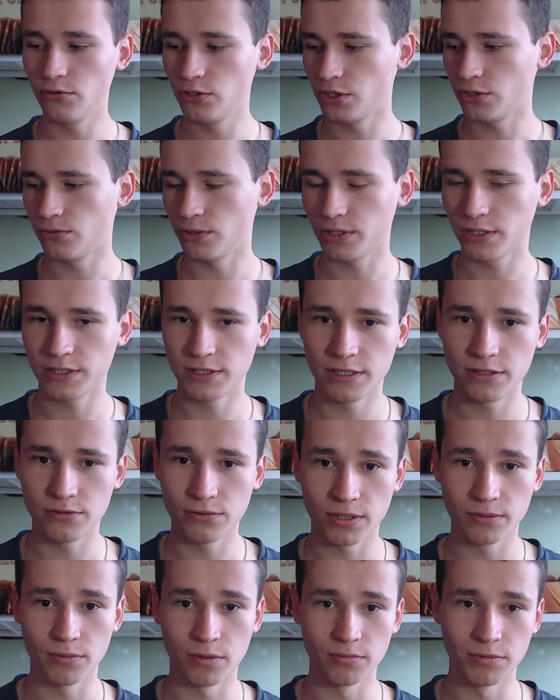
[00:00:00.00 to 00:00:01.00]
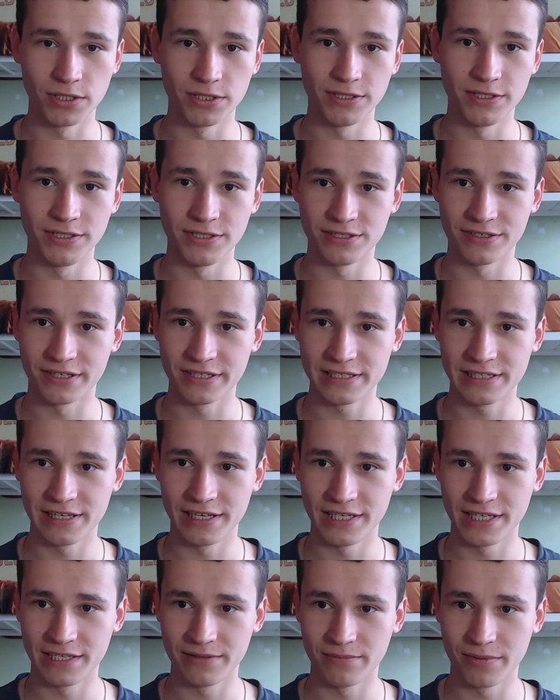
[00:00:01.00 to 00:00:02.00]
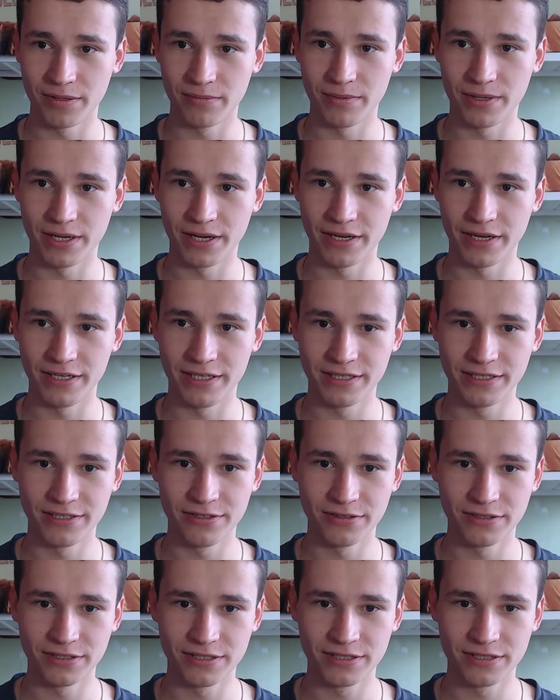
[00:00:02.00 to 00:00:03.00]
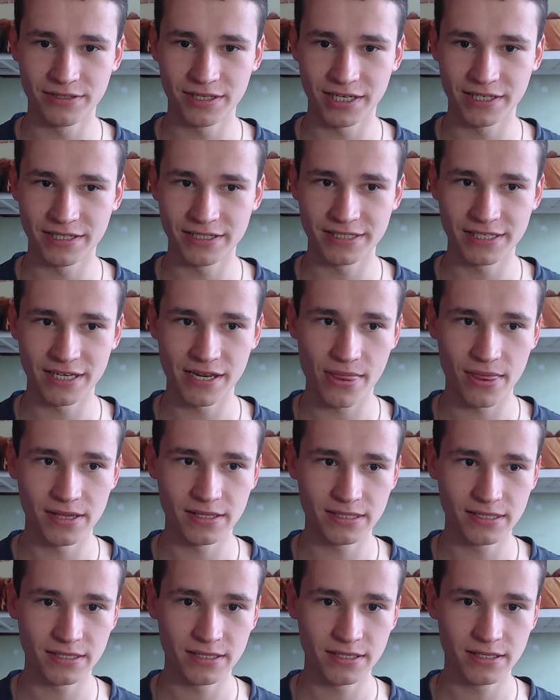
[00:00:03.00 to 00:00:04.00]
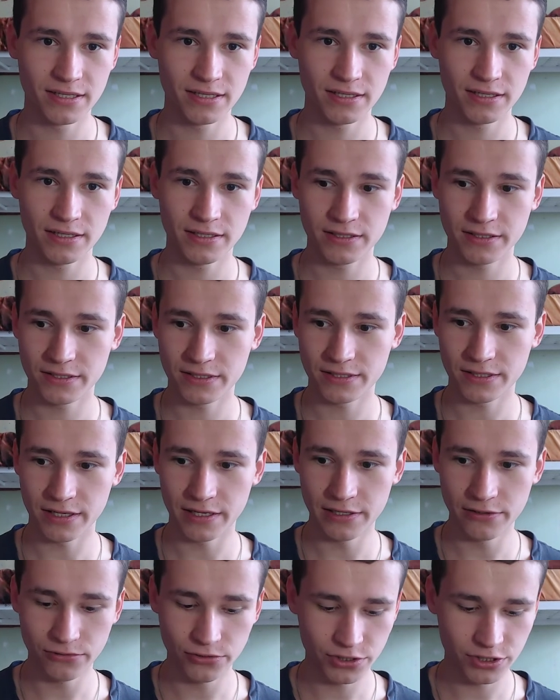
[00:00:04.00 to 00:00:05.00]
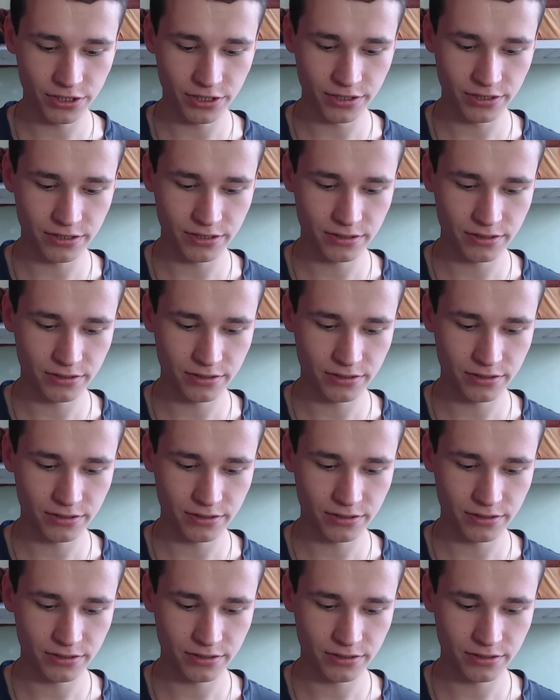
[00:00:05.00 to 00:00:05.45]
what is it? 1 moment, need translate. Maybe I don't understand this. Solution.